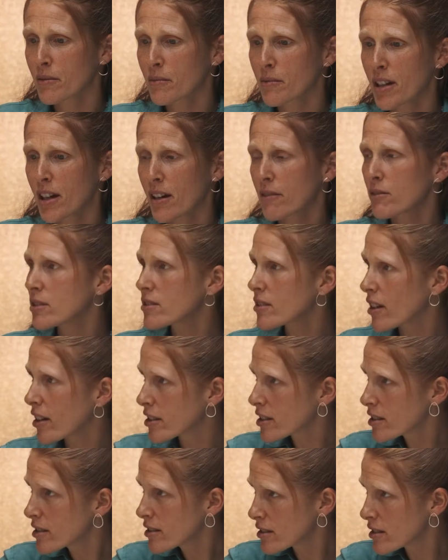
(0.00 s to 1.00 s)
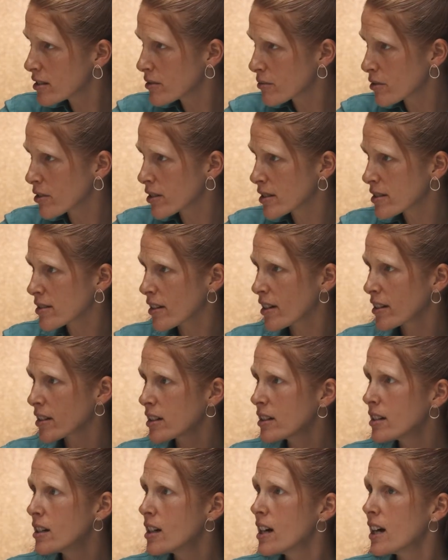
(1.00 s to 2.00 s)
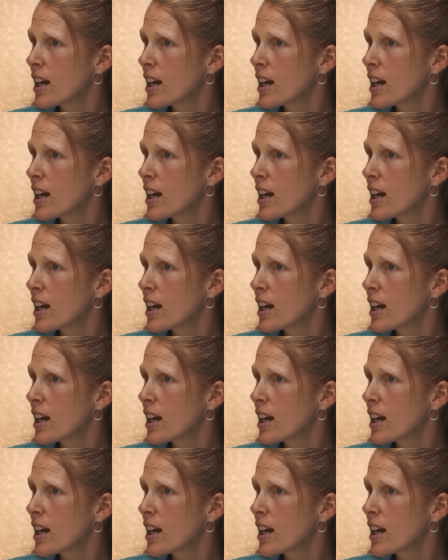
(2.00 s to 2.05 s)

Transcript: we have a sauna, infrared sauna.